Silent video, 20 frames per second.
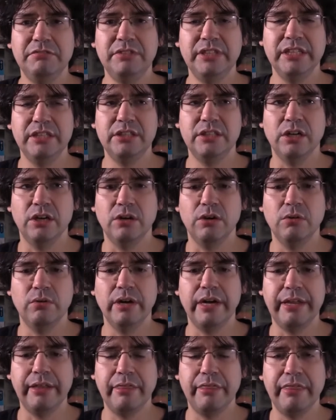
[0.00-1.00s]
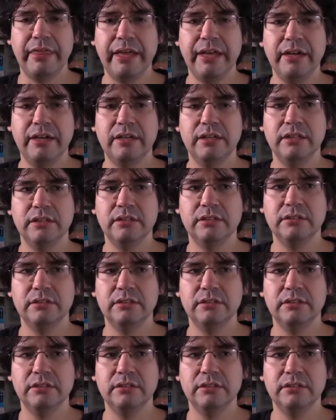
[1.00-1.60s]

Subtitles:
Ditko, I think.